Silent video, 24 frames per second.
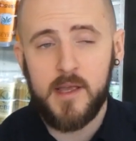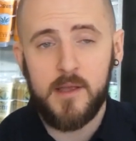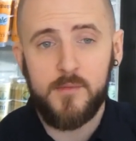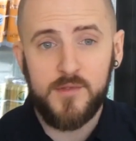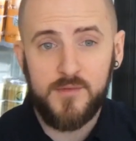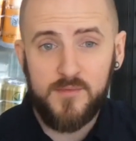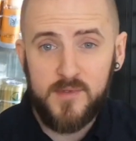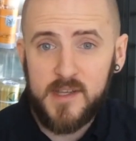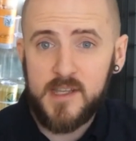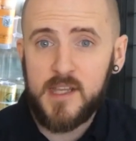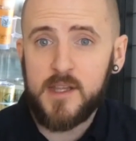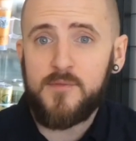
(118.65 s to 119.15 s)
It
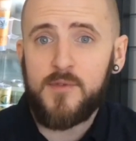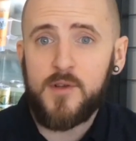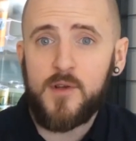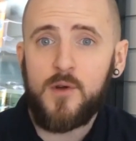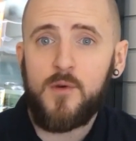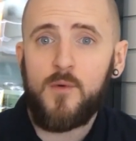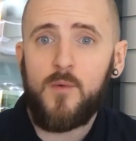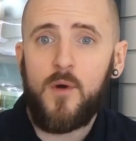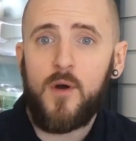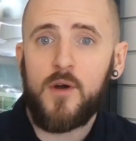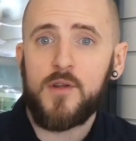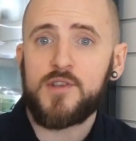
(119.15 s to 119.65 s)
was really
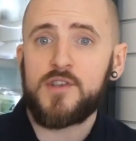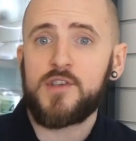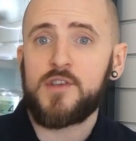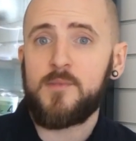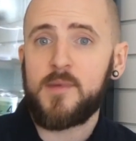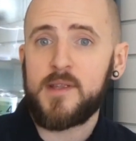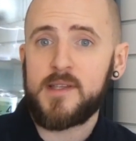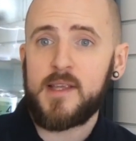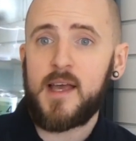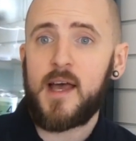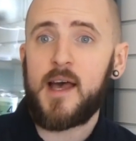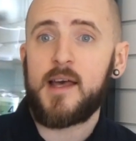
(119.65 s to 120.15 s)
difficult watching
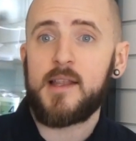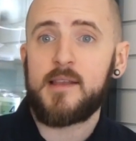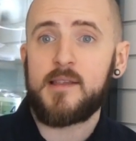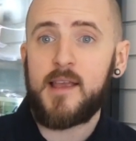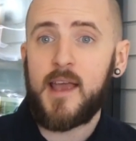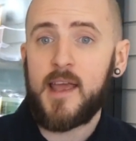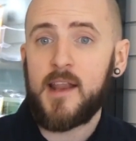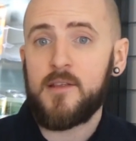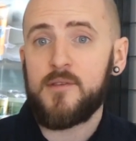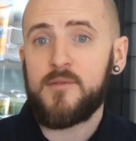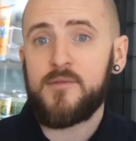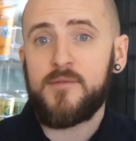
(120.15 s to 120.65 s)
my dad
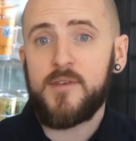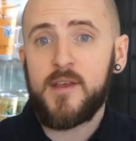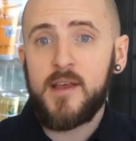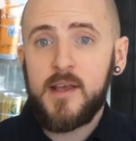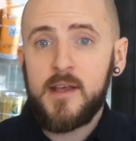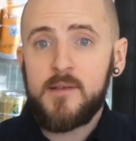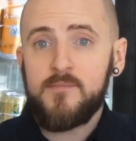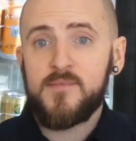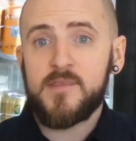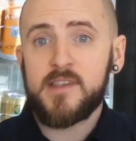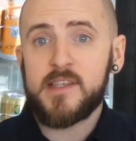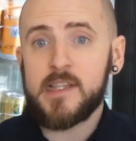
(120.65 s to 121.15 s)
kind of
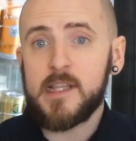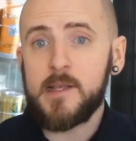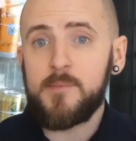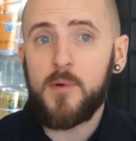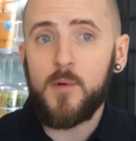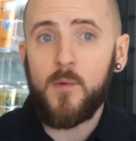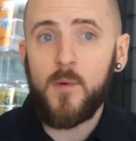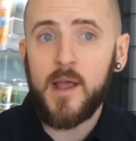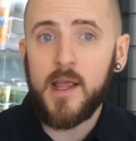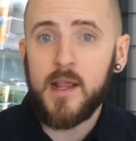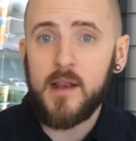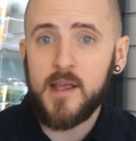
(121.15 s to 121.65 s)
slip
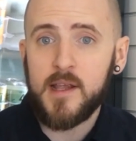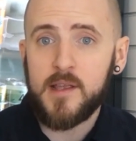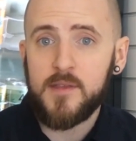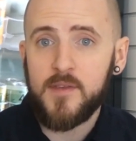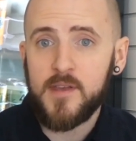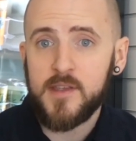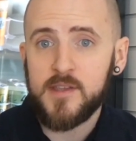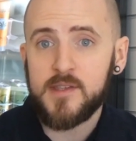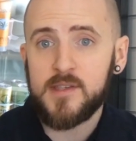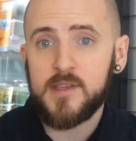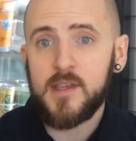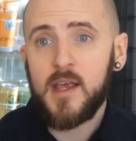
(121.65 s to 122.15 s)
away like
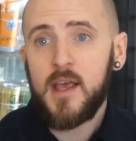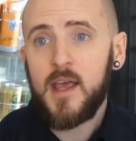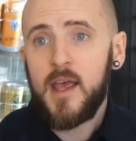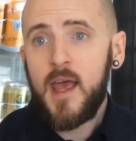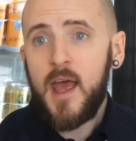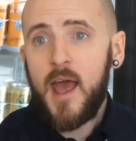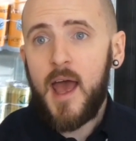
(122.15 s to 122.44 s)
this.